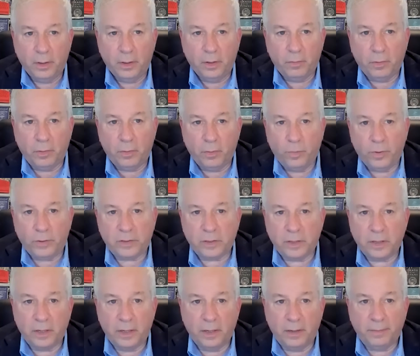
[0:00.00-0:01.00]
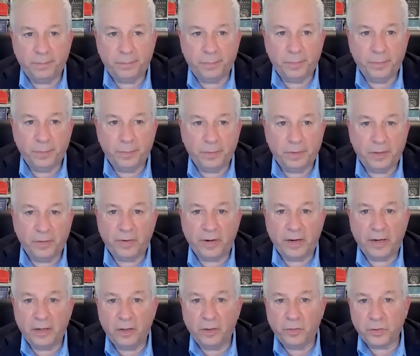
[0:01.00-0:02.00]
Well, what's the
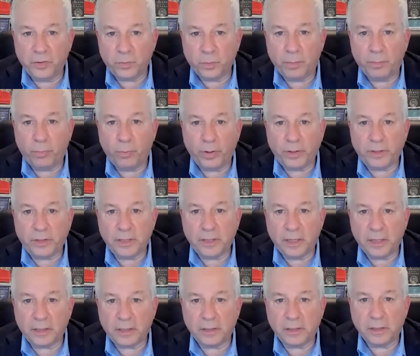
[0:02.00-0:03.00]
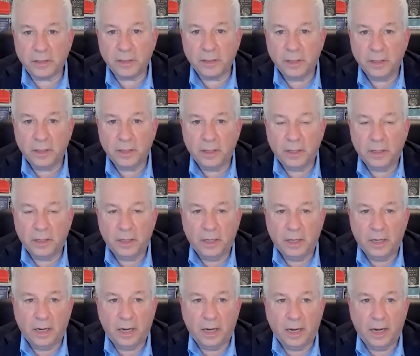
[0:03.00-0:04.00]
dividend yield is 1.6.
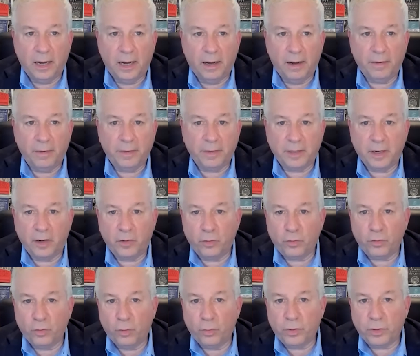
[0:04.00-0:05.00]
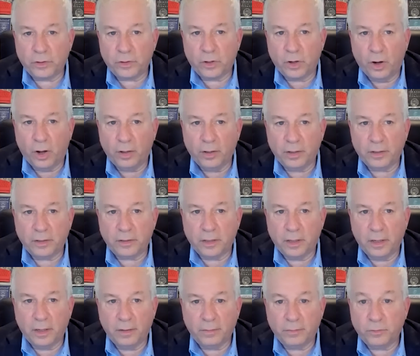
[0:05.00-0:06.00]
The 10-year note is, call it
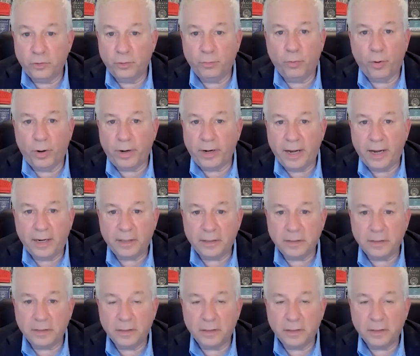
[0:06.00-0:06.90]
2.8.